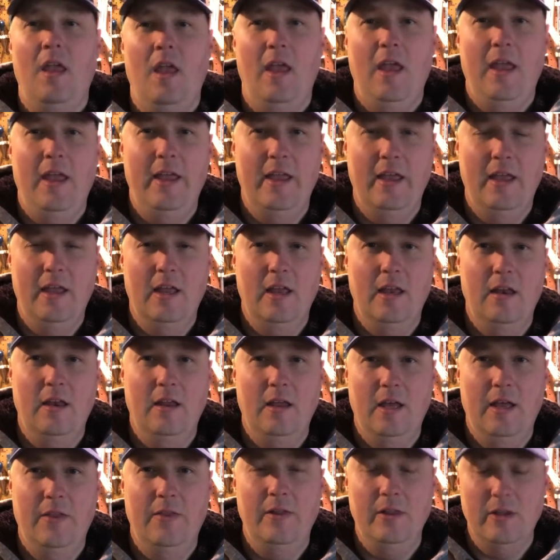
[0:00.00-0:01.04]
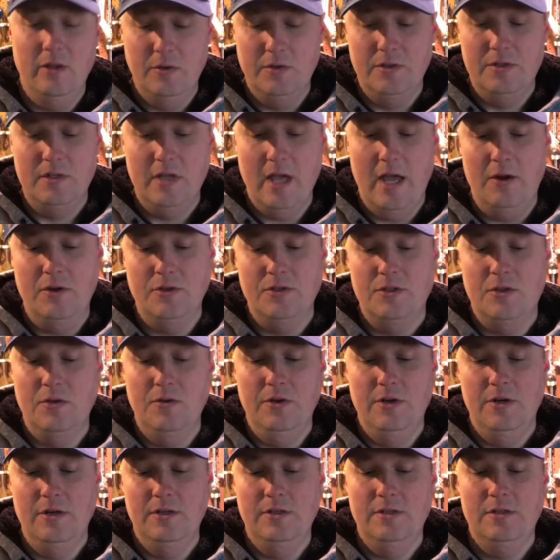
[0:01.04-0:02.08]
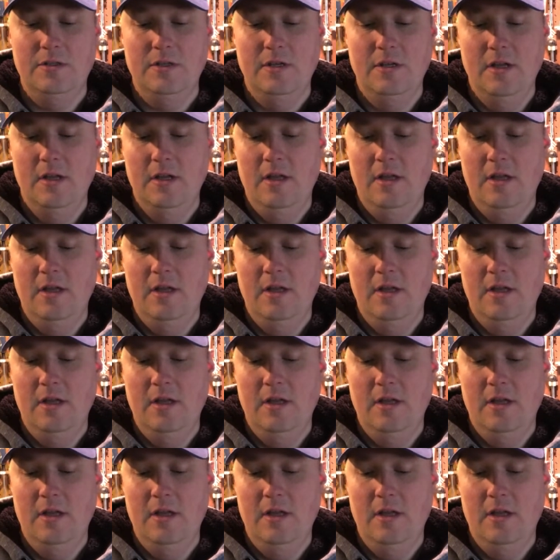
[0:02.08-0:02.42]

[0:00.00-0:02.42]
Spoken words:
and the loose auto scooters,